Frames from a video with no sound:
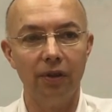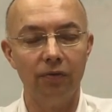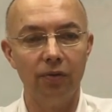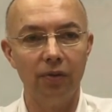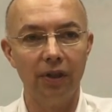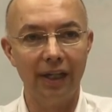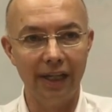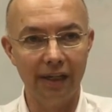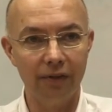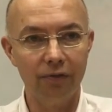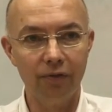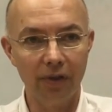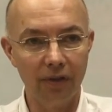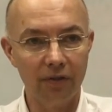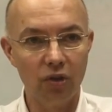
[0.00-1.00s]
If you're in an
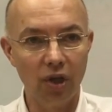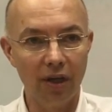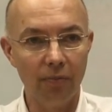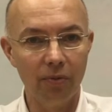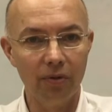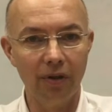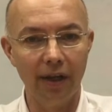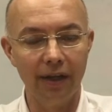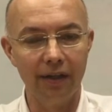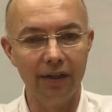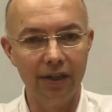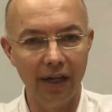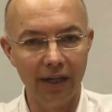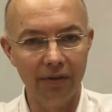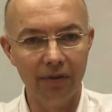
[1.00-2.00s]
air-filled chamber, like a
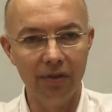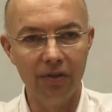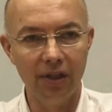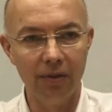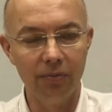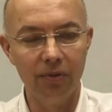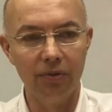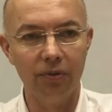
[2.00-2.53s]
diving chamber,